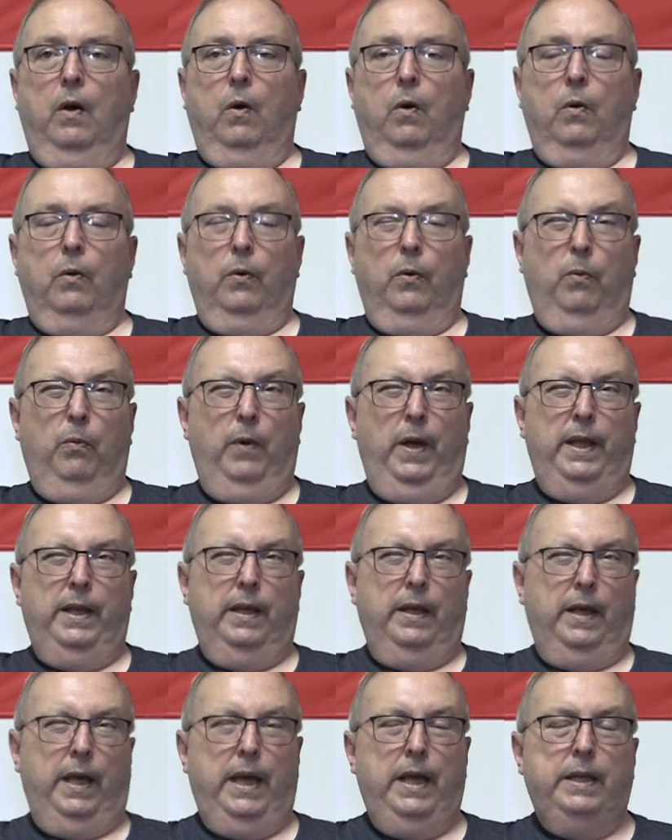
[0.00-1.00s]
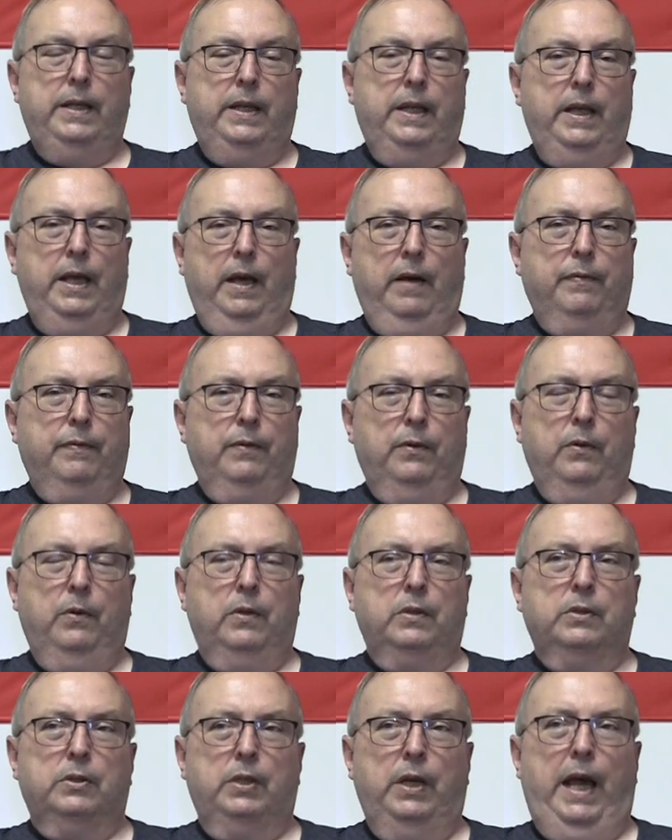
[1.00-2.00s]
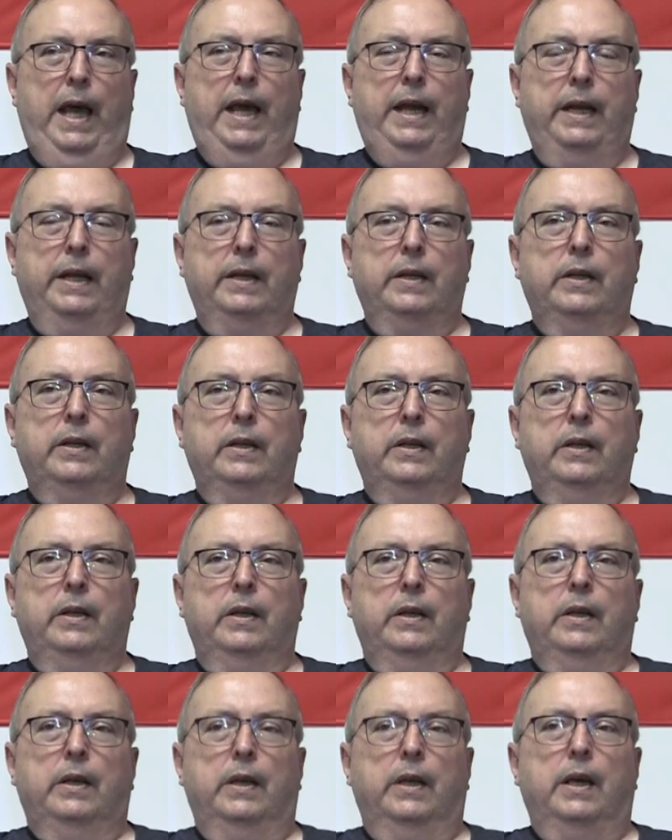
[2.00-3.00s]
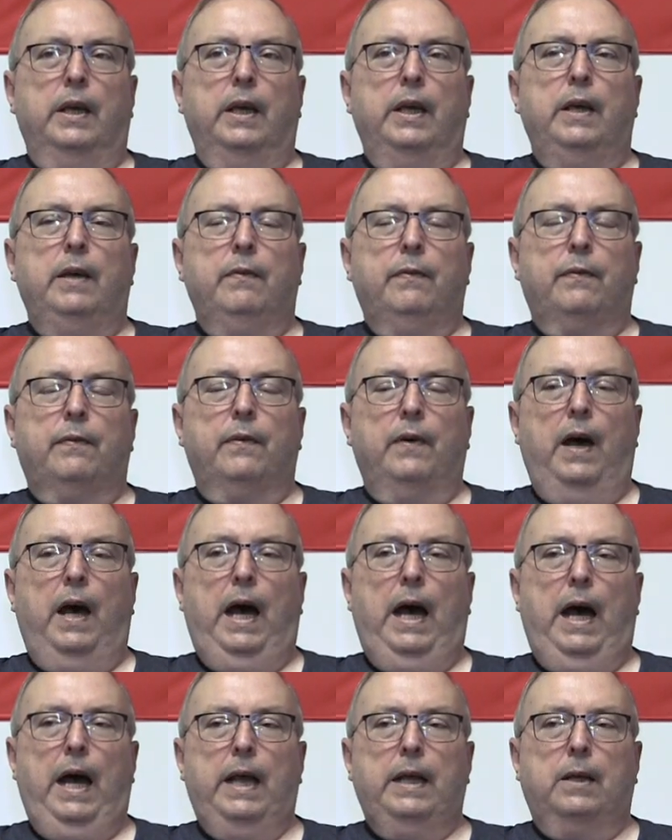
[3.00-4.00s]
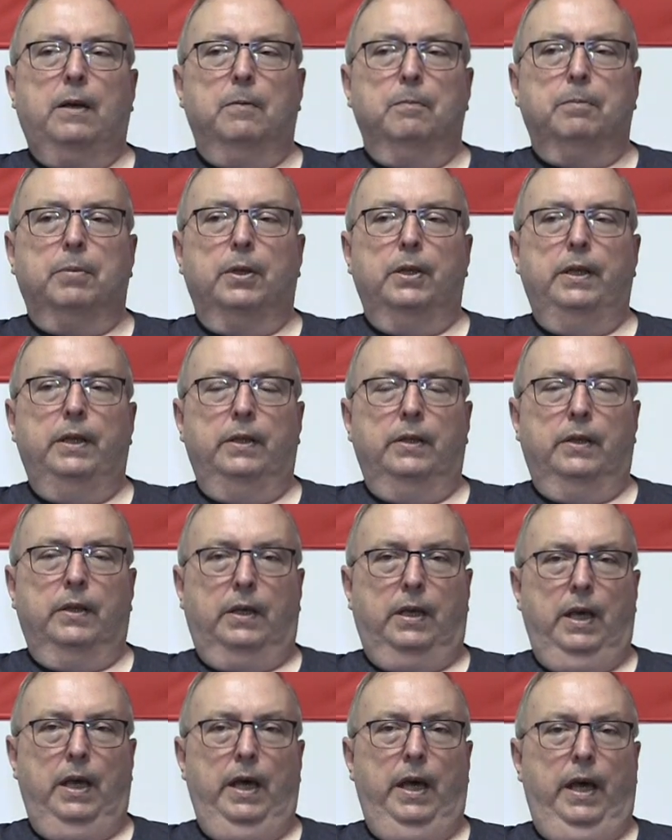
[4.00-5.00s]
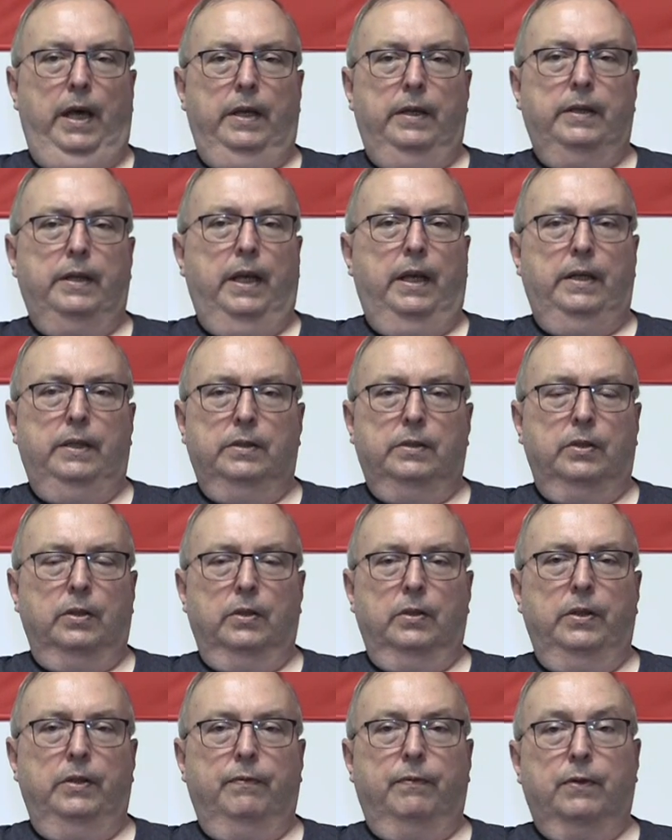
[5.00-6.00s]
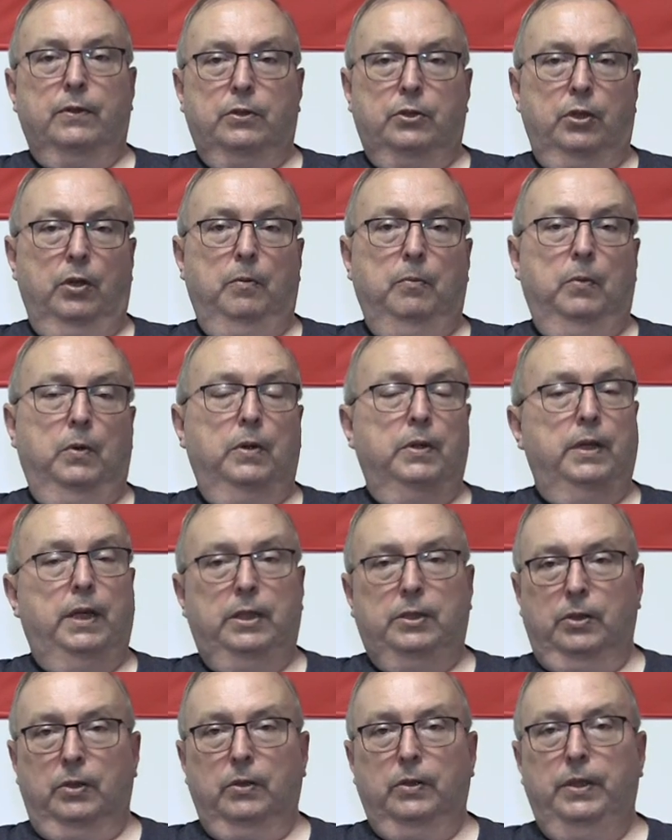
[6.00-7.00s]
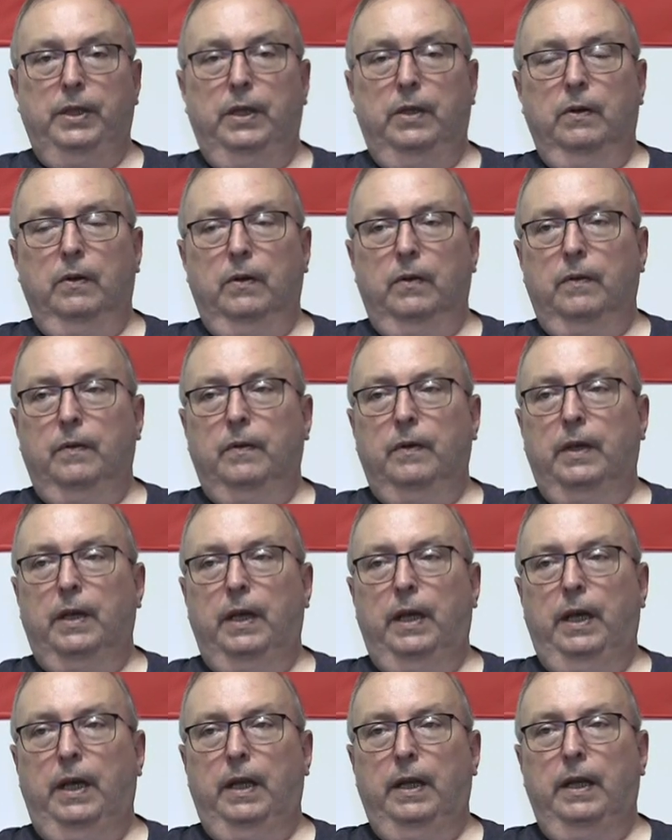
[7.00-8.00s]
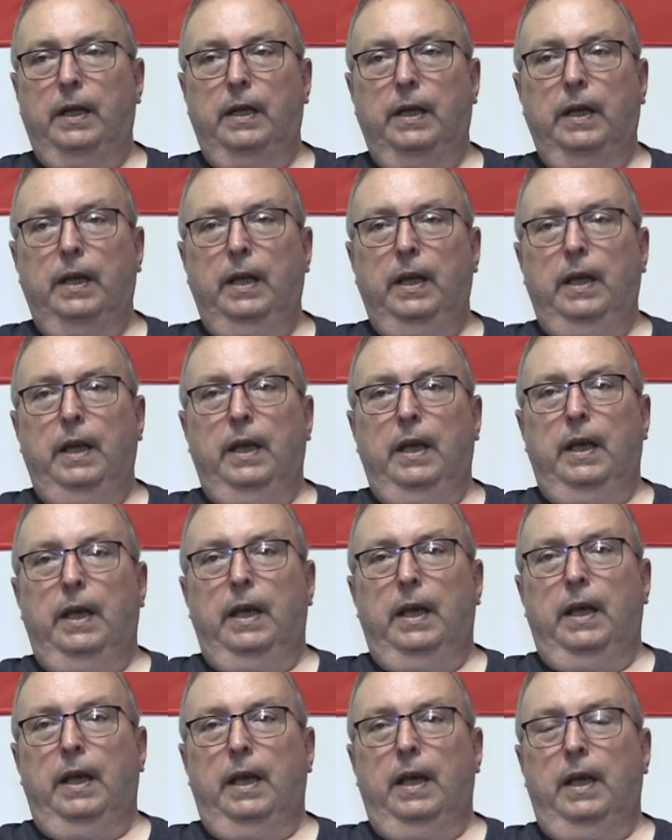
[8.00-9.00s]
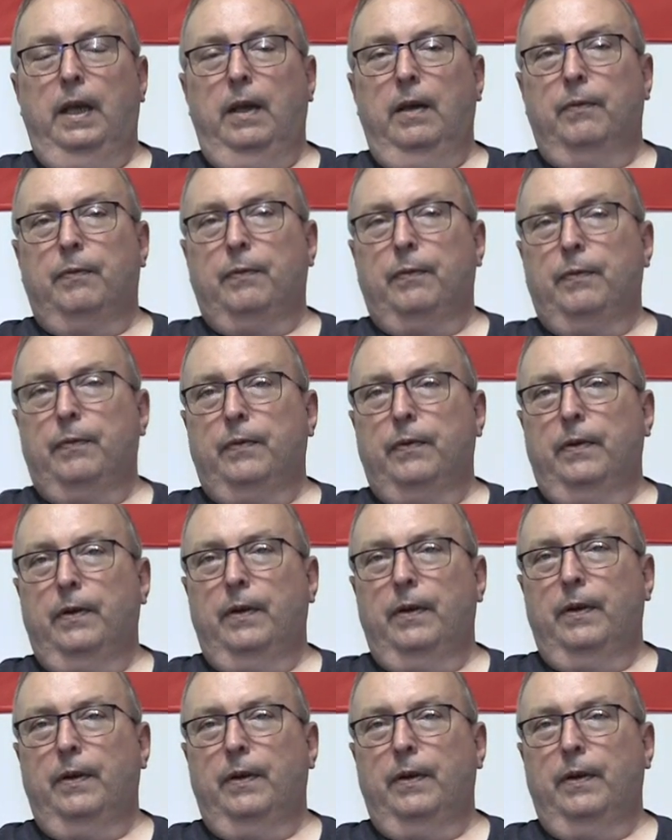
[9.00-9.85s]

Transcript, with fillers: or the way the ATF looks at it, if I complete the kit, that is a for someone that's illegal. And if